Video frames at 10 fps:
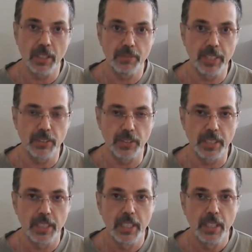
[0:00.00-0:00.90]
veteran,
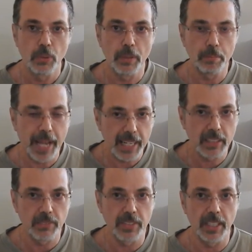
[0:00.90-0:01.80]
went back to
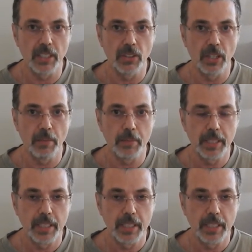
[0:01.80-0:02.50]
Vietnam